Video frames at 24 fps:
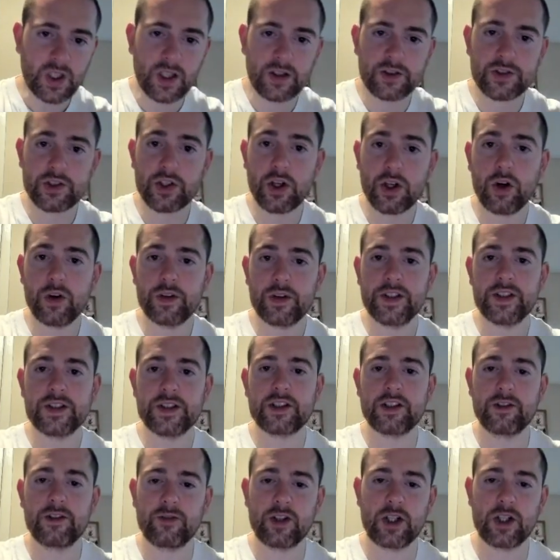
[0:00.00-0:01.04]
So these
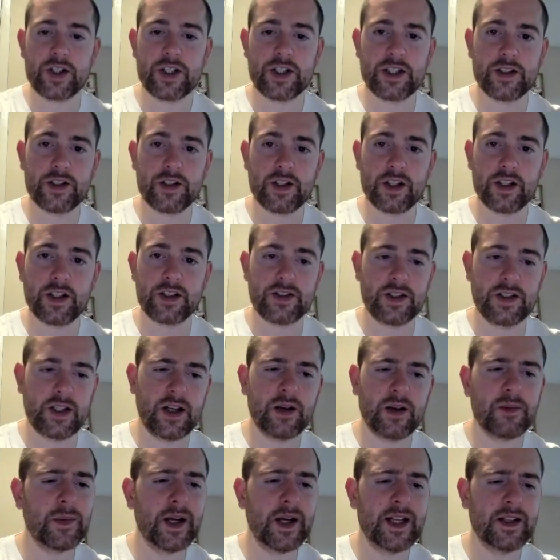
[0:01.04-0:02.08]
conversions, you're going to
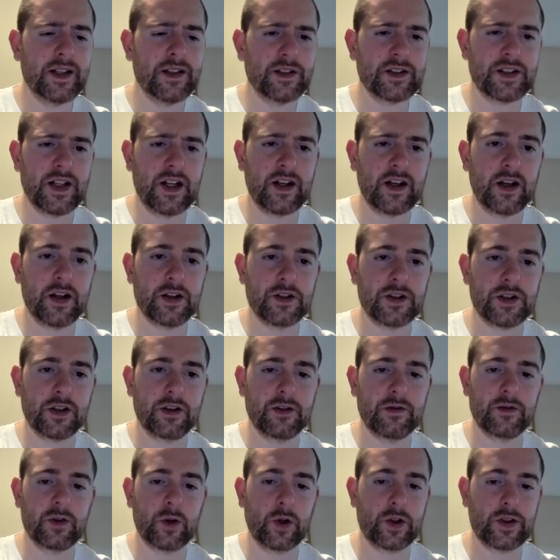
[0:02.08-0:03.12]
say, man, there's not 100
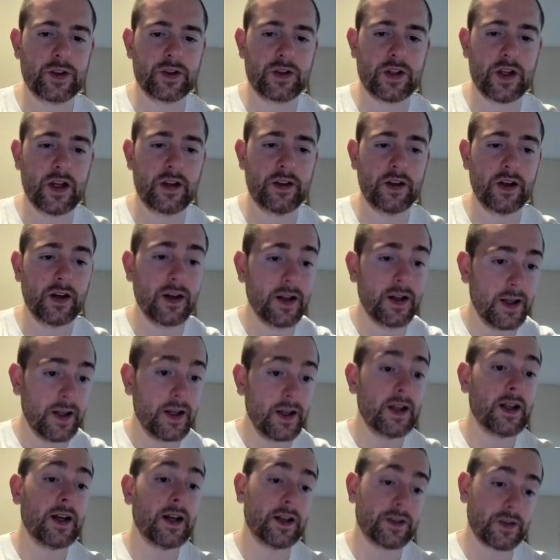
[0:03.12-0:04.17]
conversions on there.
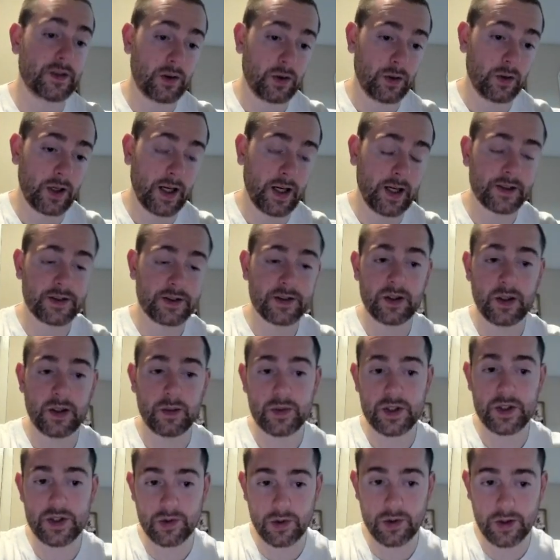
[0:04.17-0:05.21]
That's correct. A
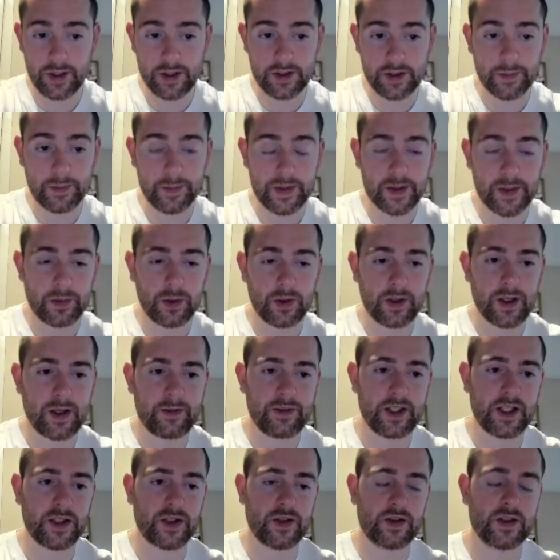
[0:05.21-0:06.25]
majority of the people
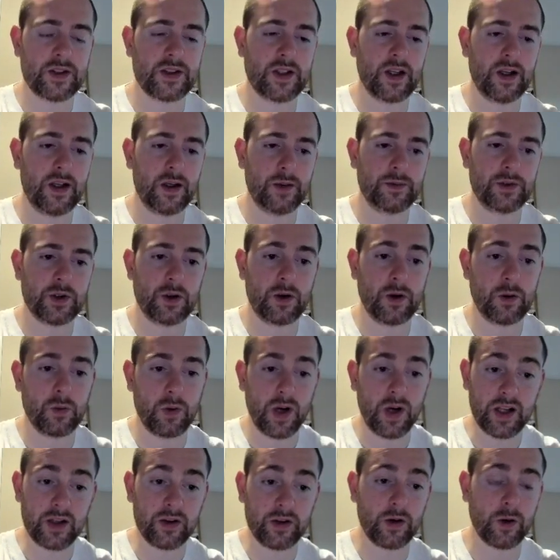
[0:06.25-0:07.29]
have actually signed up to our
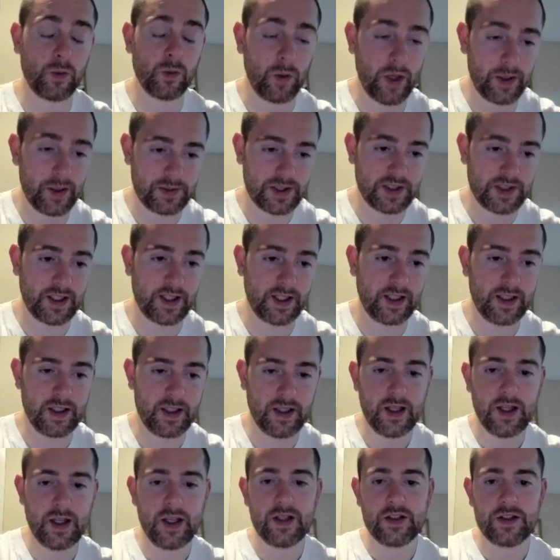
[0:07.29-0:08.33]
regular website.
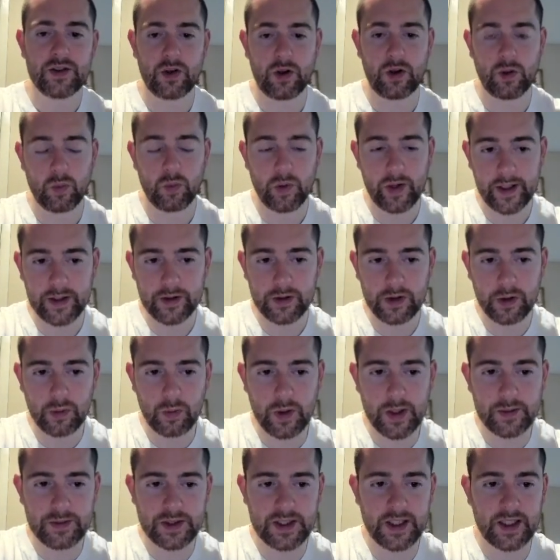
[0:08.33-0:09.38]
So our regular
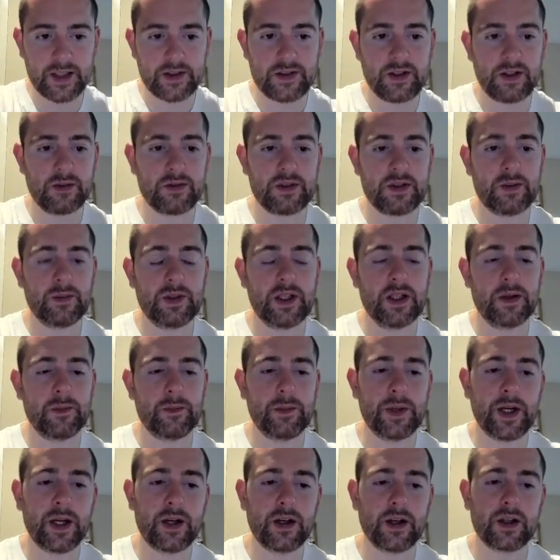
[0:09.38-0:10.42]
website seems to be a
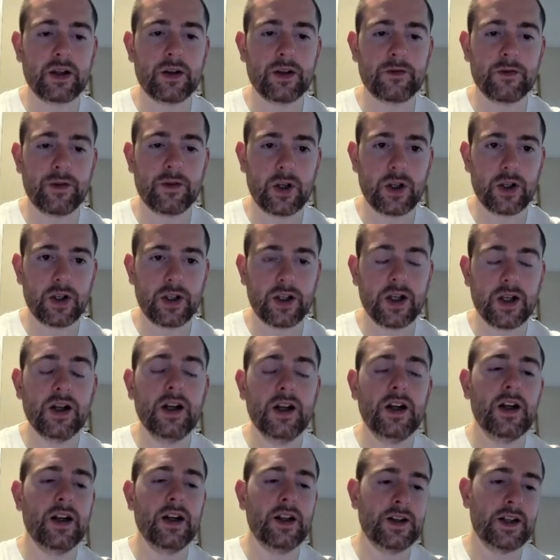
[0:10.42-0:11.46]
better converter
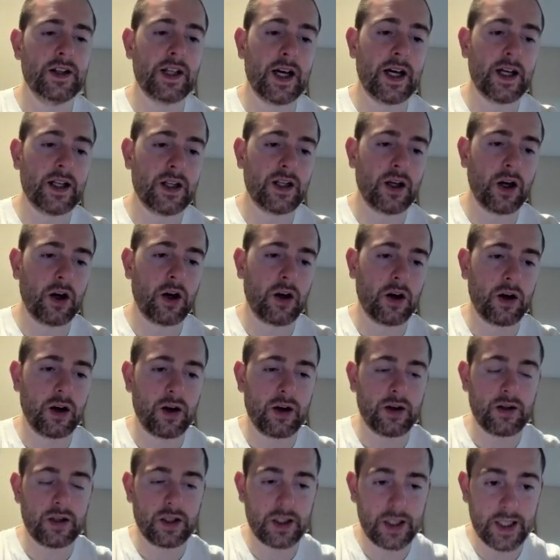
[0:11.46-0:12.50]
than
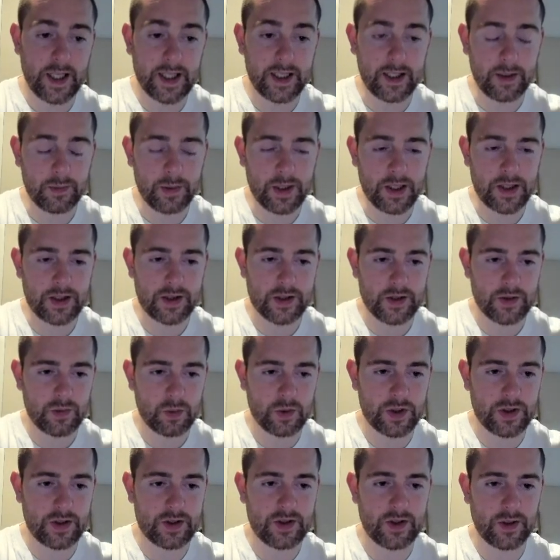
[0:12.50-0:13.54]
our landing pages,
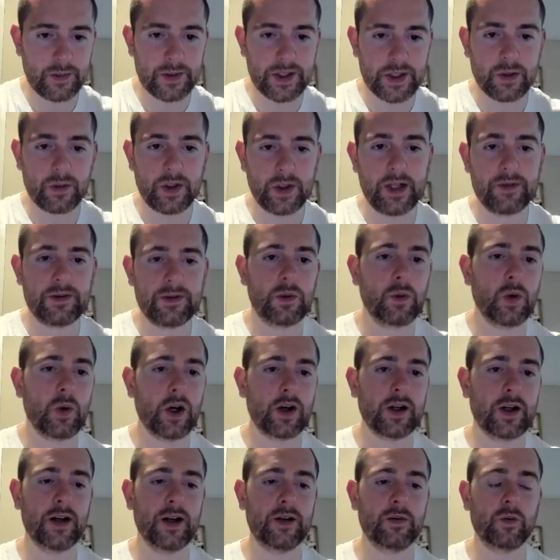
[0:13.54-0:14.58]
which is something we have to
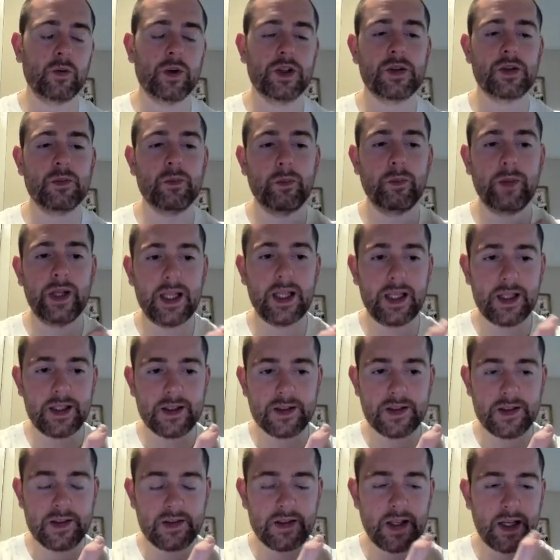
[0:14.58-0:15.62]
work on, which
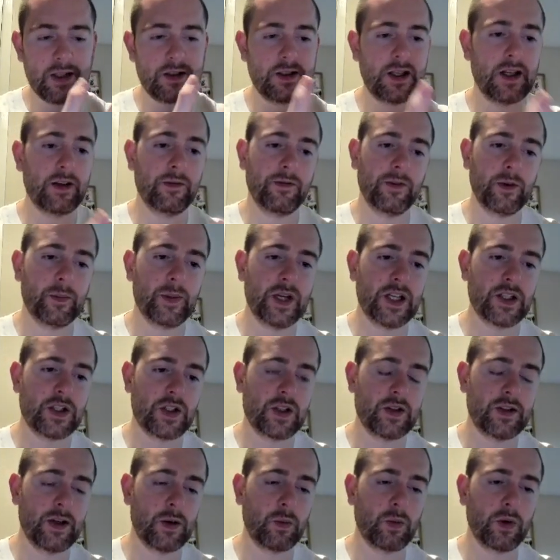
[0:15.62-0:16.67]
means that the
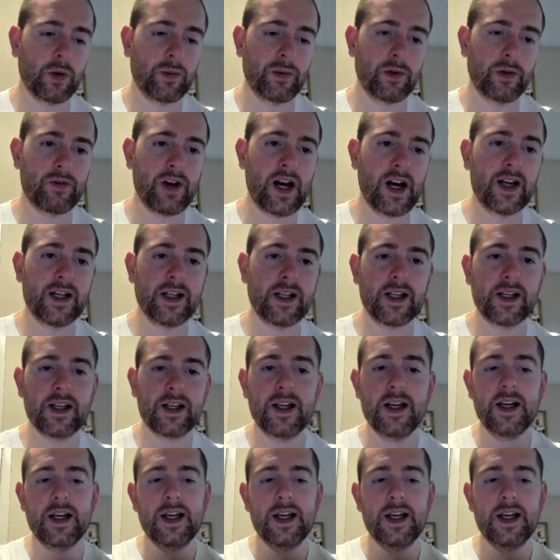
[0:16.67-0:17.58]
information that we're providing